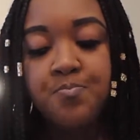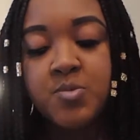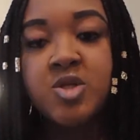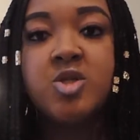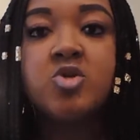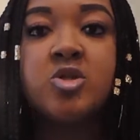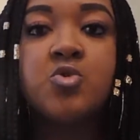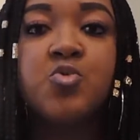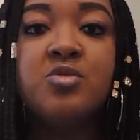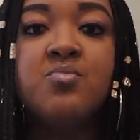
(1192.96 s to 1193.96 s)
Because he
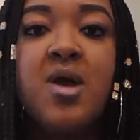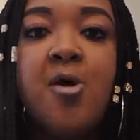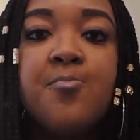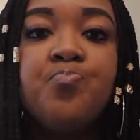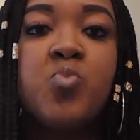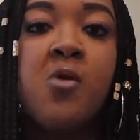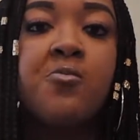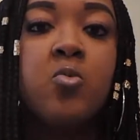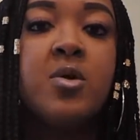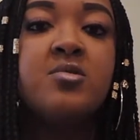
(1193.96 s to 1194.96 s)
just creeped me out. And
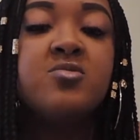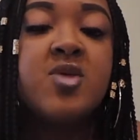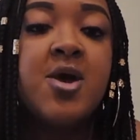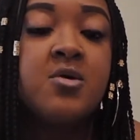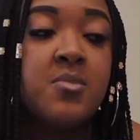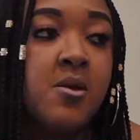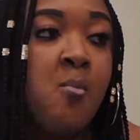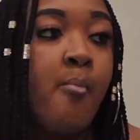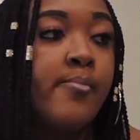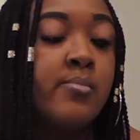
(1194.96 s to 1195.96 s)
for one, it scared me.